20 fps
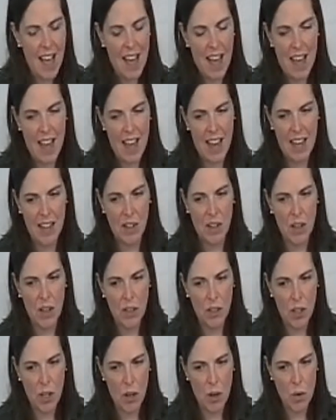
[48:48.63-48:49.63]
And
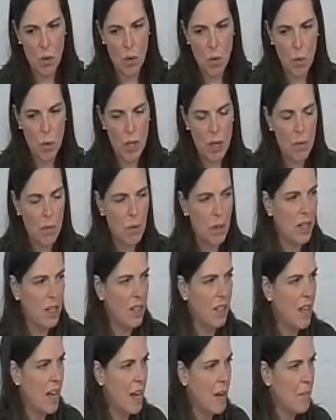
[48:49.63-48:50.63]
so we
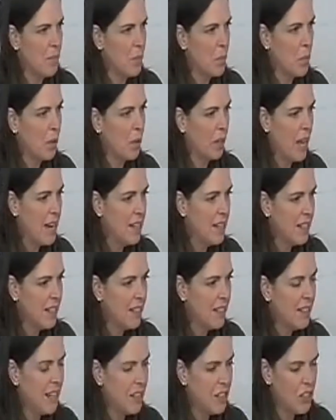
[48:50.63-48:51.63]
will um, we'll end
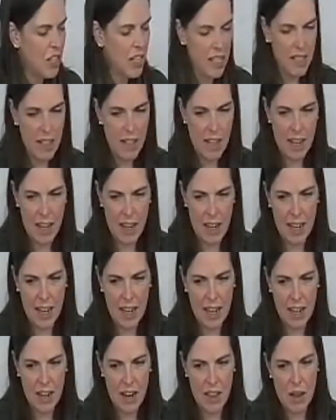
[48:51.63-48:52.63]
this session
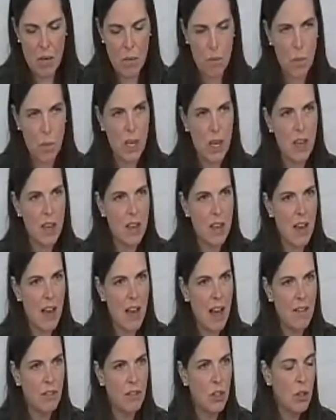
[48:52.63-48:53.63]
and then we
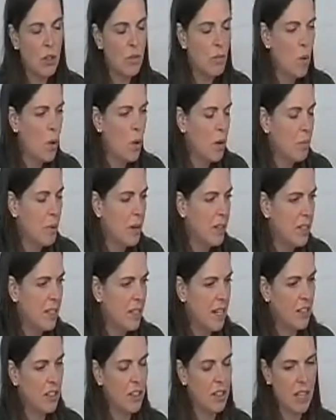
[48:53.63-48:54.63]
have two more
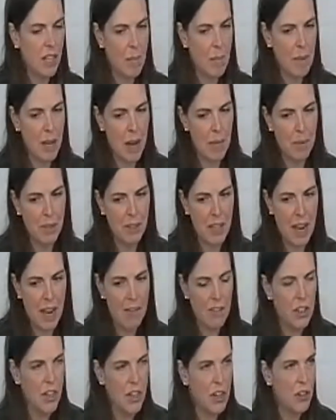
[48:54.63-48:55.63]
presentations coming up this
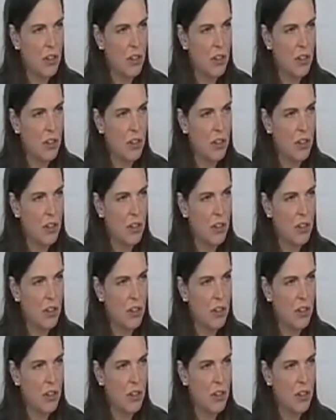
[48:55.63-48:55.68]
afternoon.